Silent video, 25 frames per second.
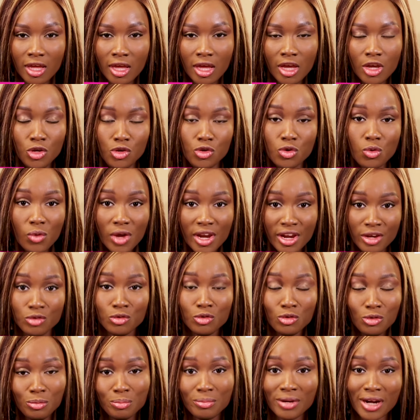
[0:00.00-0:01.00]
You know what a
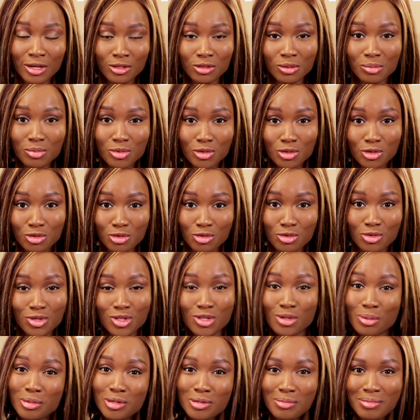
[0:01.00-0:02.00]
good bra is supposed to do? It's
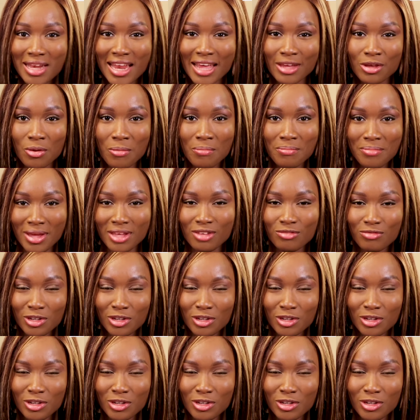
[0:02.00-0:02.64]
supposed to be like your best friend.